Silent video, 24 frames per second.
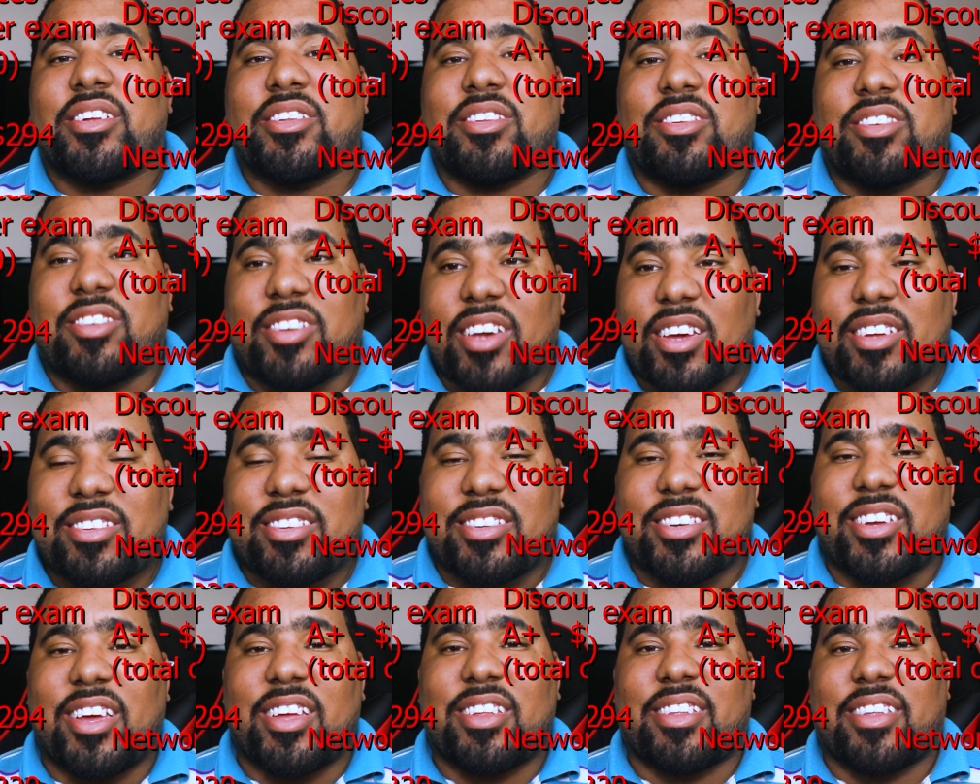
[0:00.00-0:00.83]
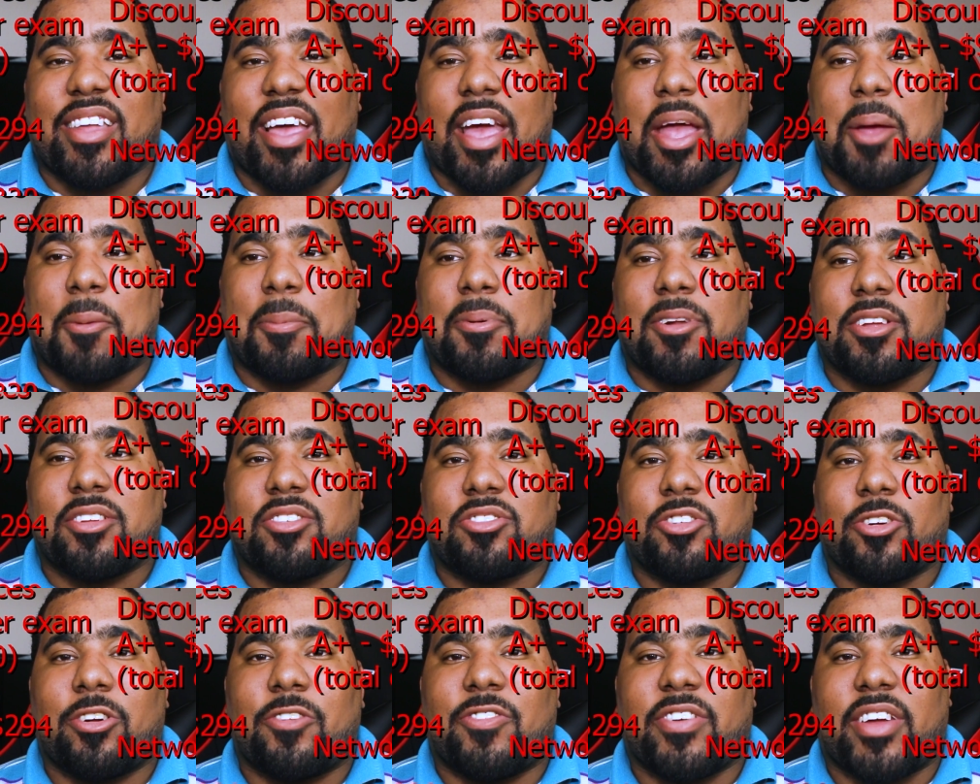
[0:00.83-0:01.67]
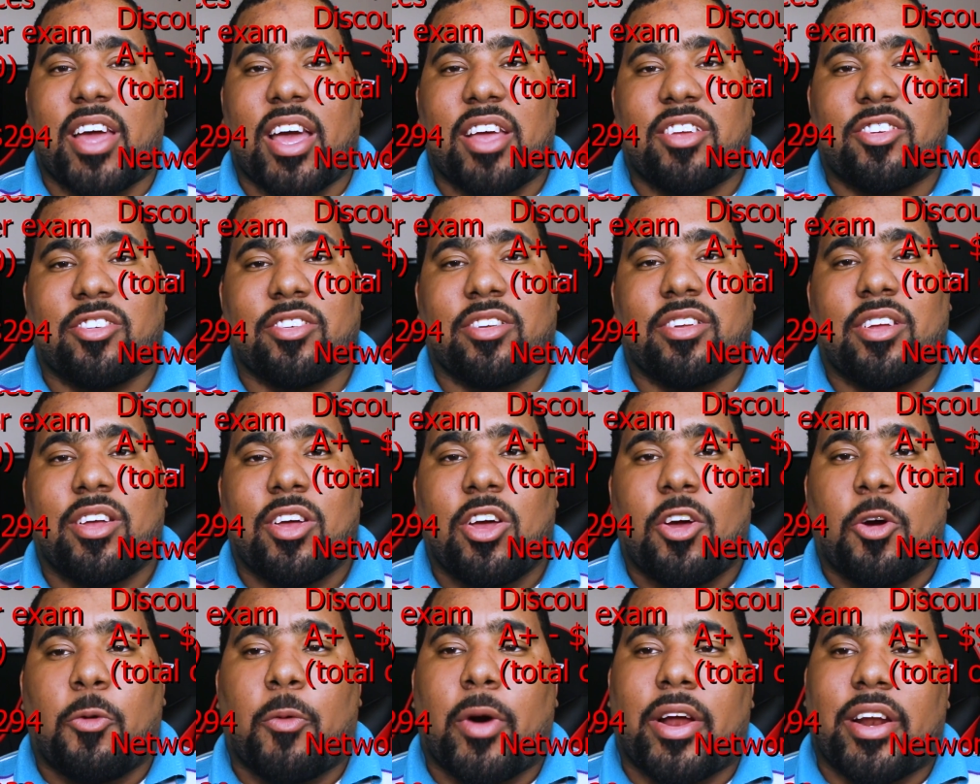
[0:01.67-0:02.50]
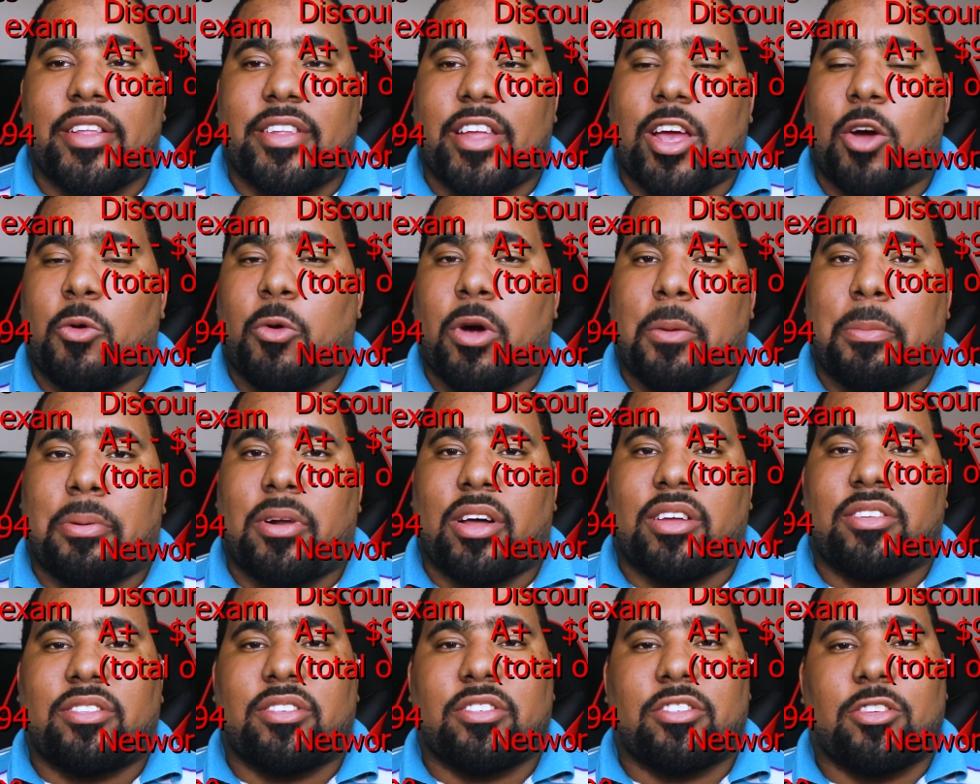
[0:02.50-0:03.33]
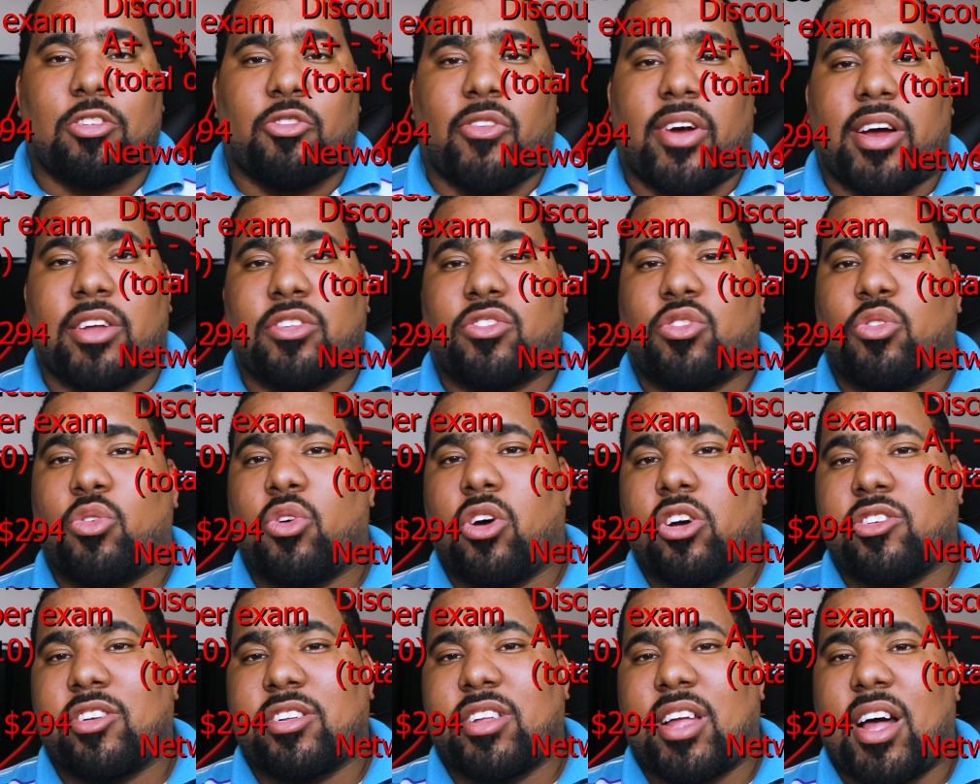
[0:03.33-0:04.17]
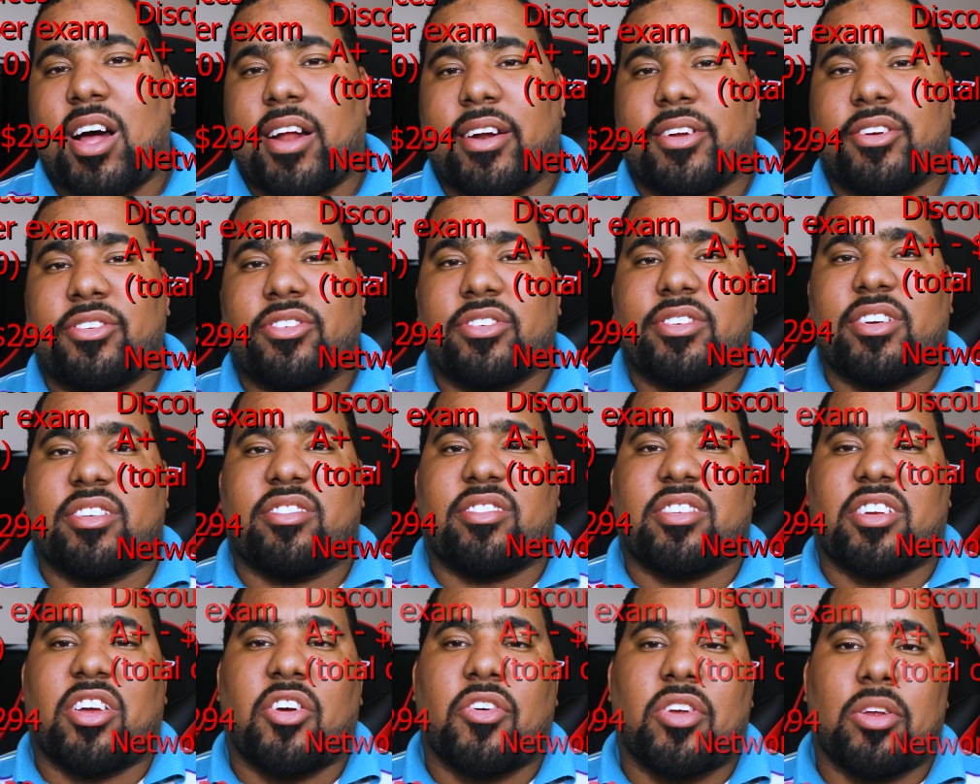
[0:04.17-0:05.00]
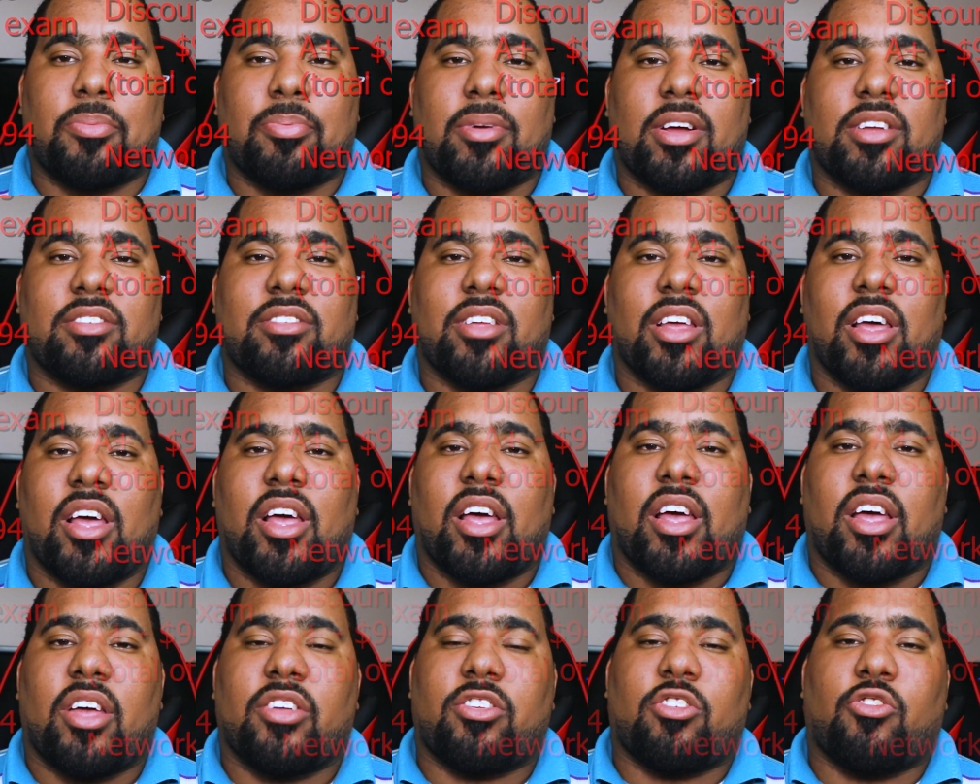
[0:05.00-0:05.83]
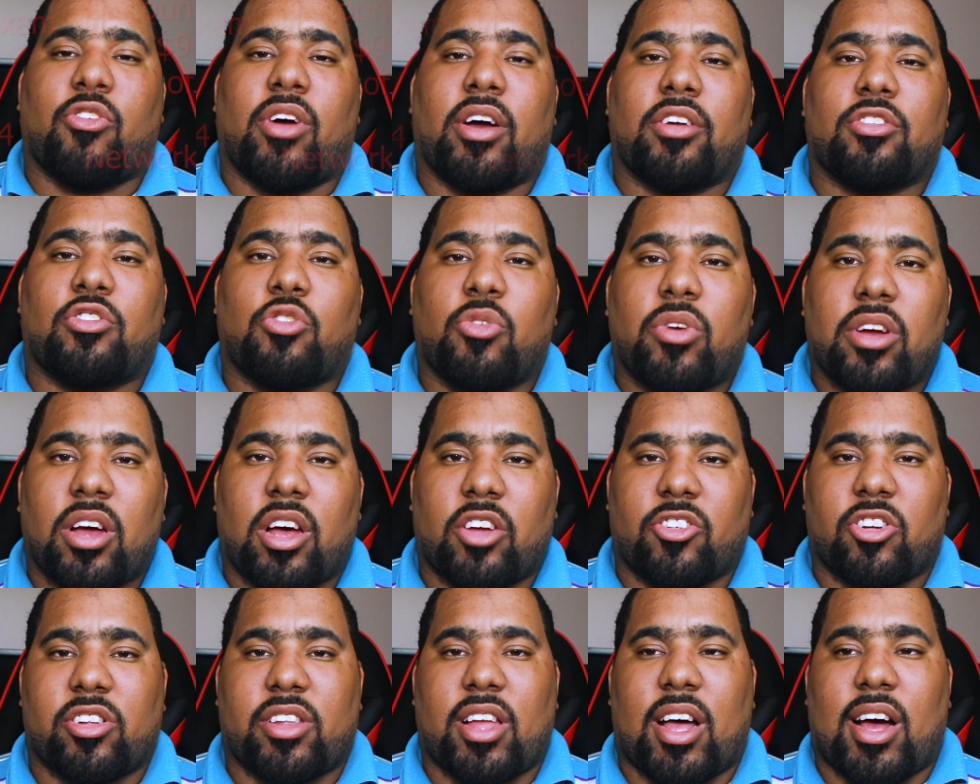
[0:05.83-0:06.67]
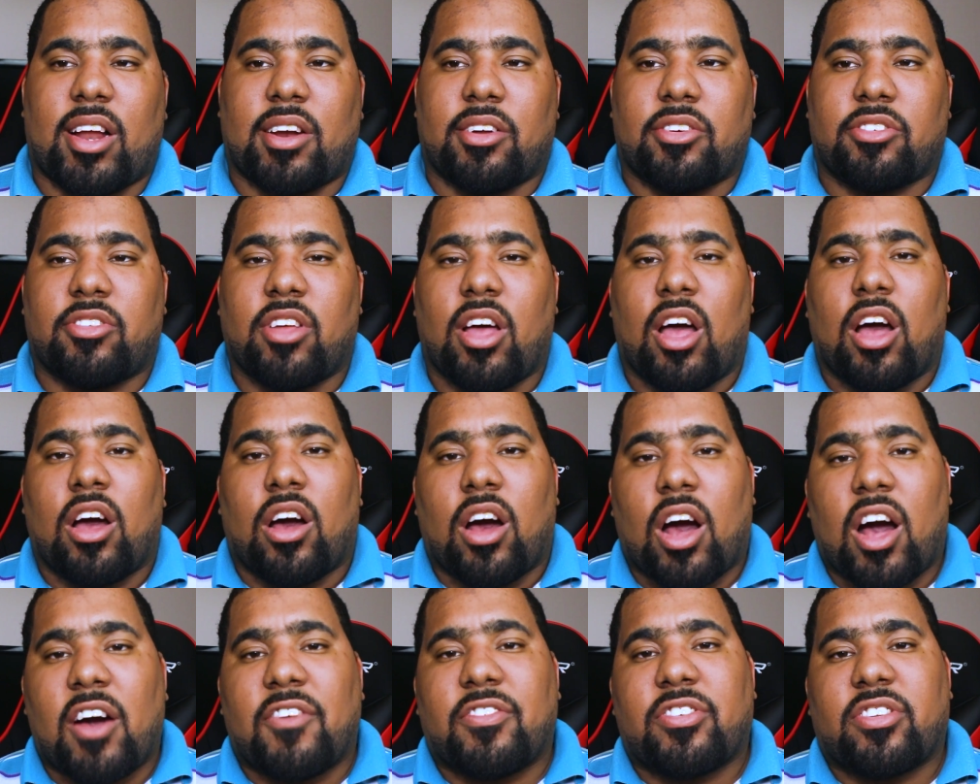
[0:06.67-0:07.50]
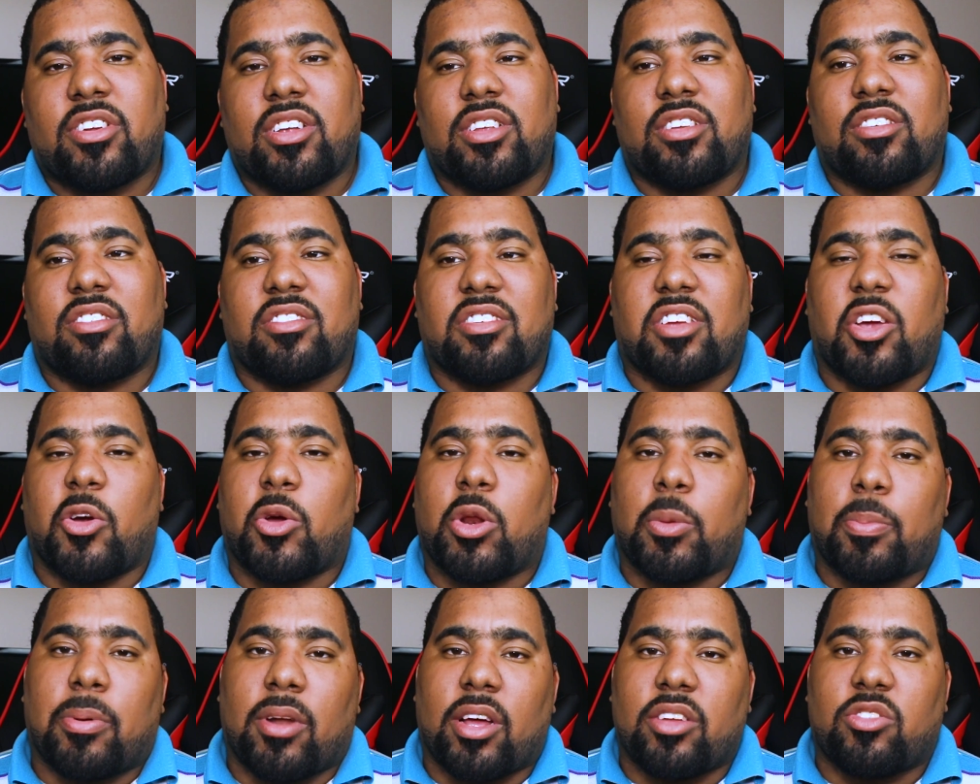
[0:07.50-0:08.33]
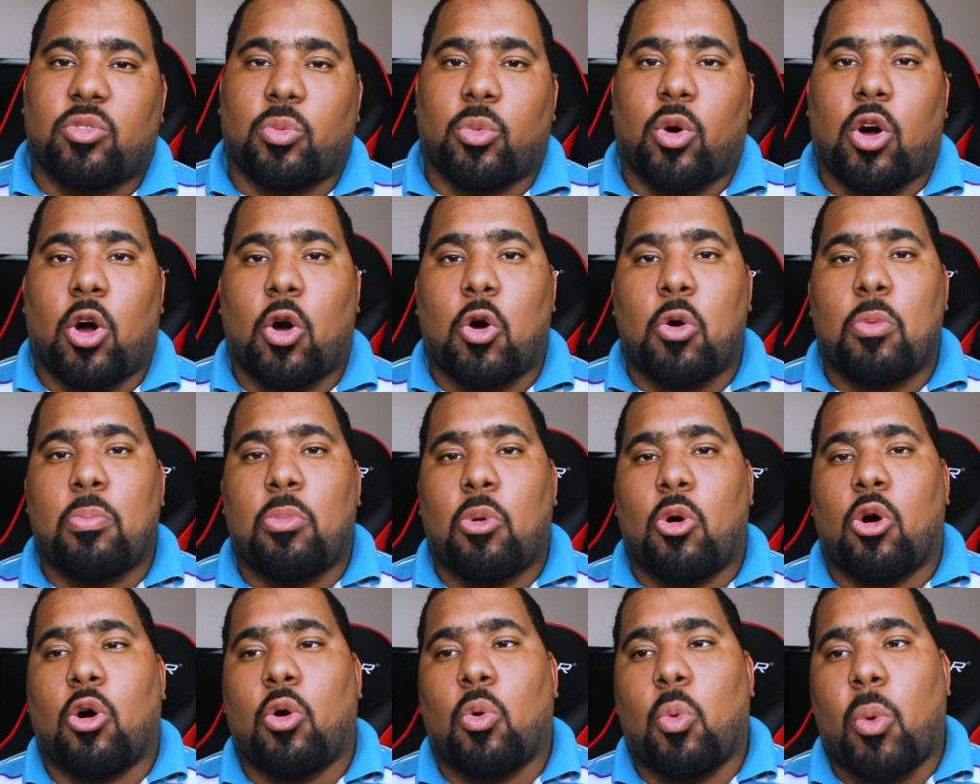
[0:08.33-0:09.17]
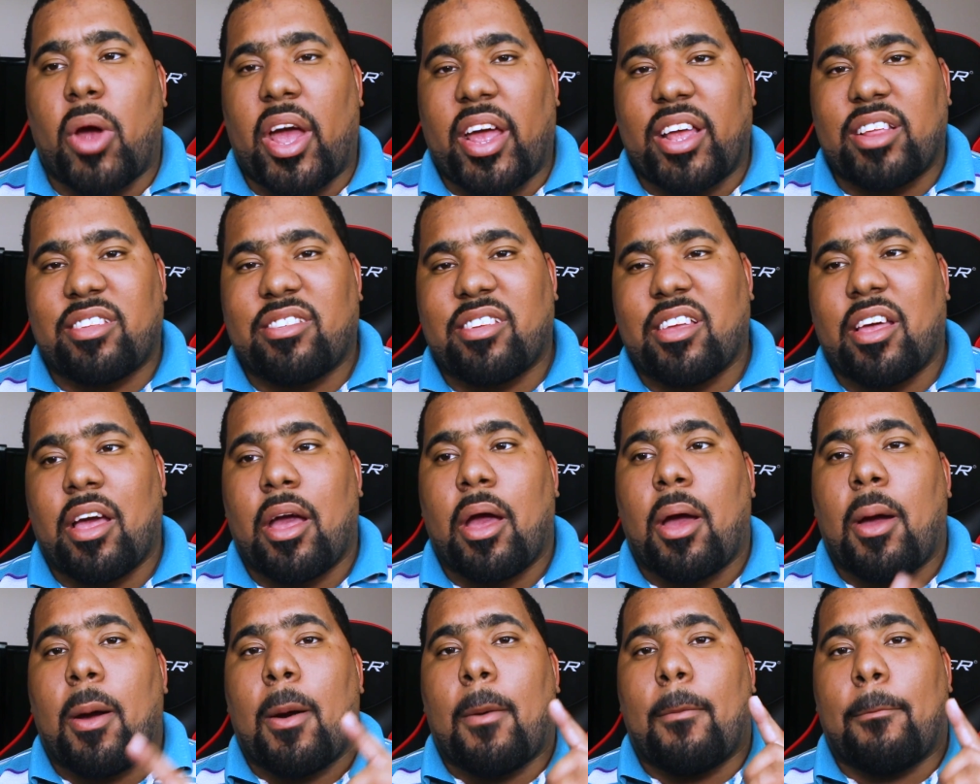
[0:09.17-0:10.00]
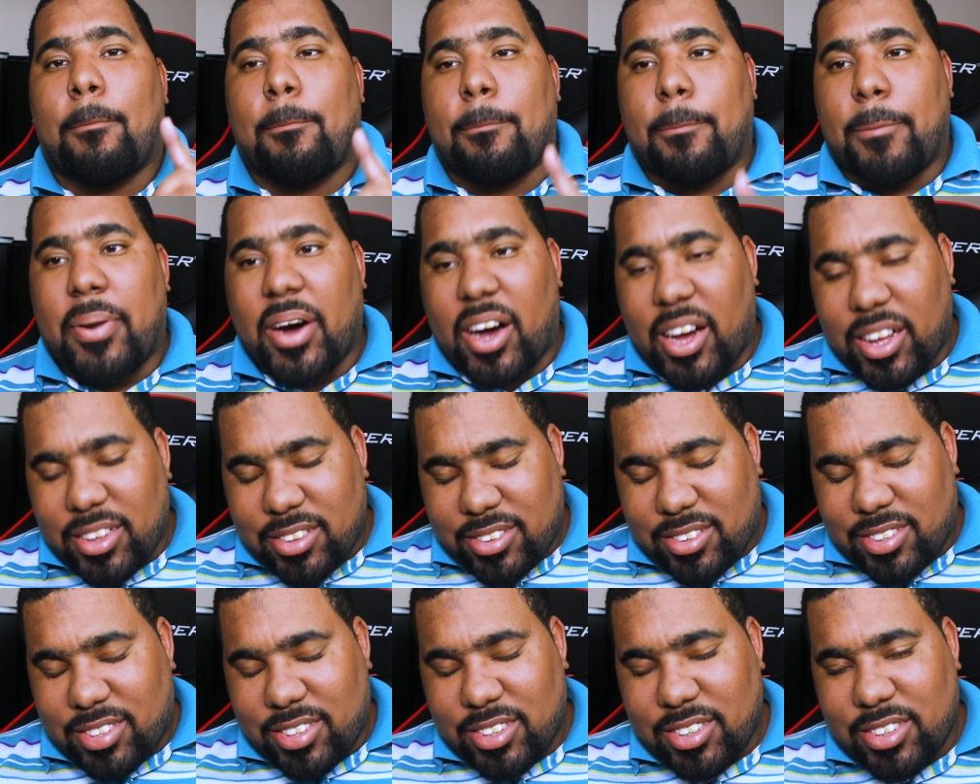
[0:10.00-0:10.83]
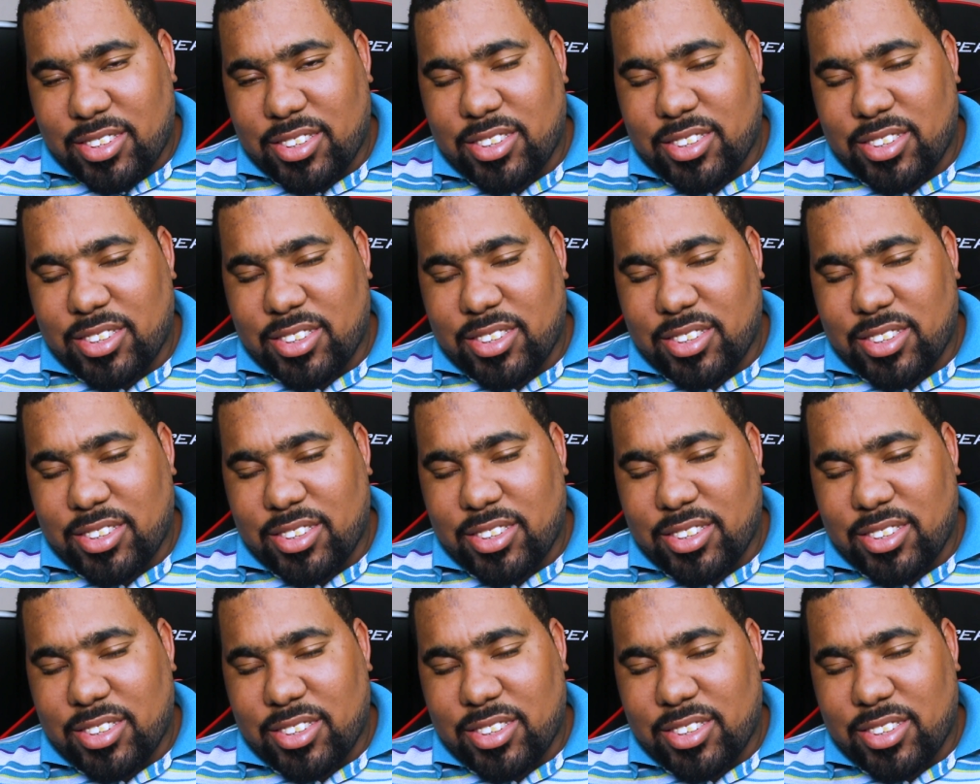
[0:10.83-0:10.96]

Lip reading: just to get the A plus certification, while the Network Plus is around $200 and the Security Plus is around $300. Obviously, the Security Plus will hold more weight, but